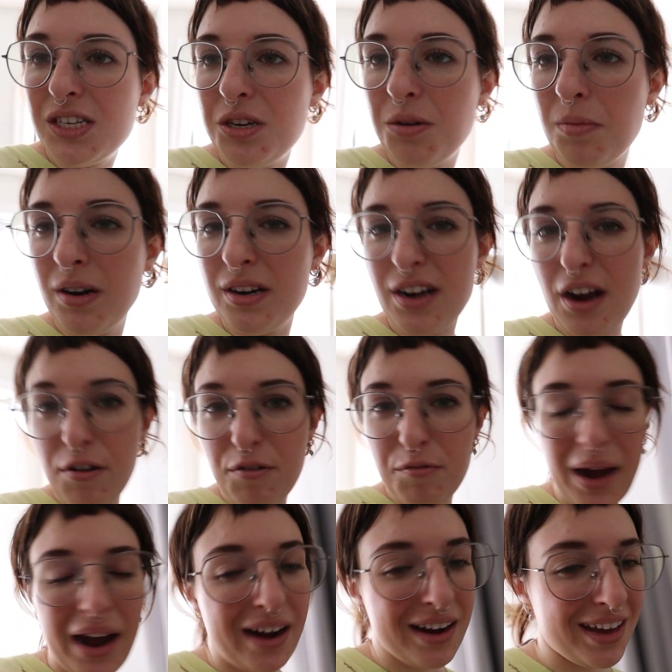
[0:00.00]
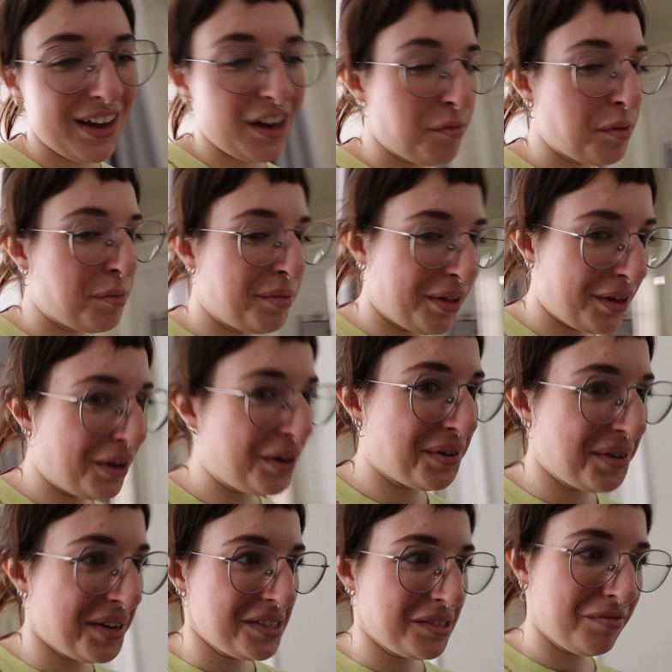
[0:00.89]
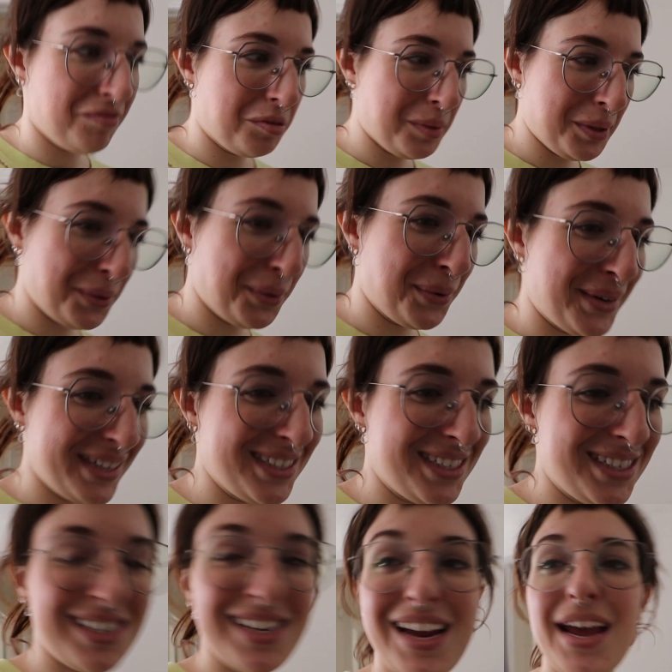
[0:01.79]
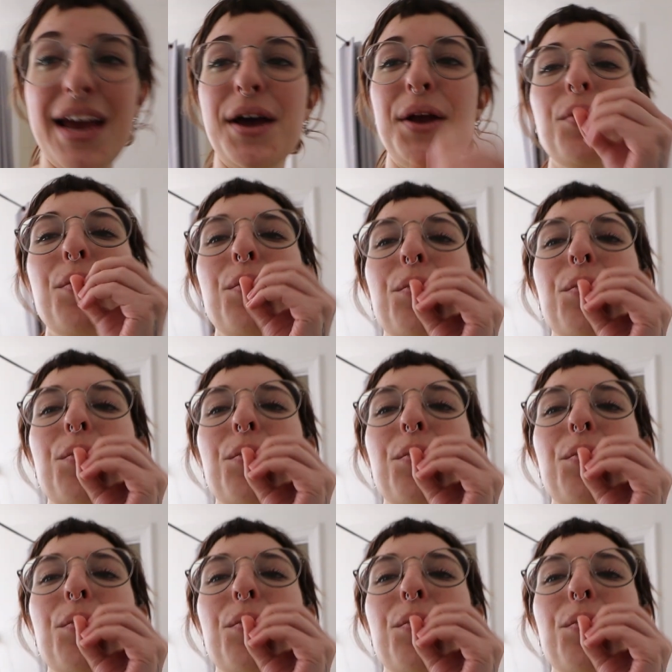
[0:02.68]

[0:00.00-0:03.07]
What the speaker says: too burnt out of packing. I've been playing Horizon Forbidden West, and